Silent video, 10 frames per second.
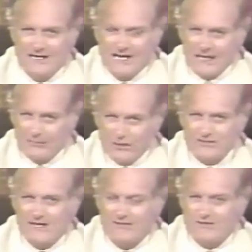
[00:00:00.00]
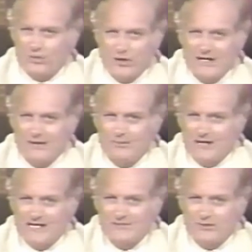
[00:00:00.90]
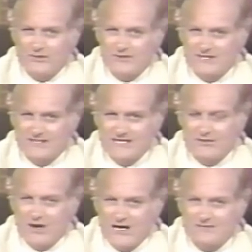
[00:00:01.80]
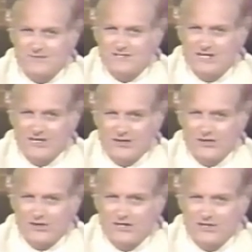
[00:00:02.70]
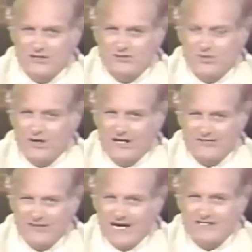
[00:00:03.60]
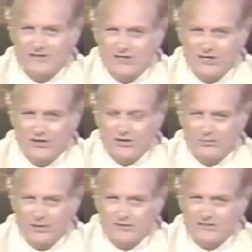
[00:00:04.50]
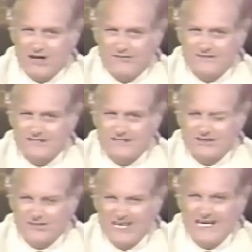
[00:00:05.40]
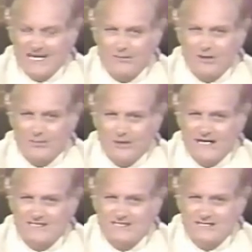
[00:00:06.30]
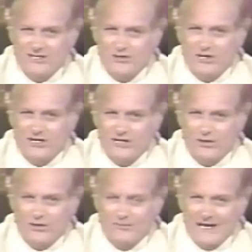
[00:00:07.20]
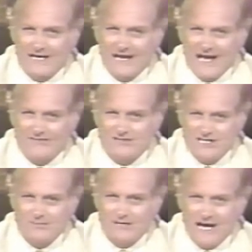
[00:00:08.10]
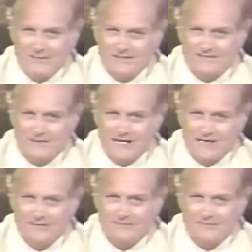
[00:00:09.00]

And most of us work in a place where there's a Xerox machine, or you can use one. If not, you can go to post offices. There's any number of places that you can go to have cheap copies made.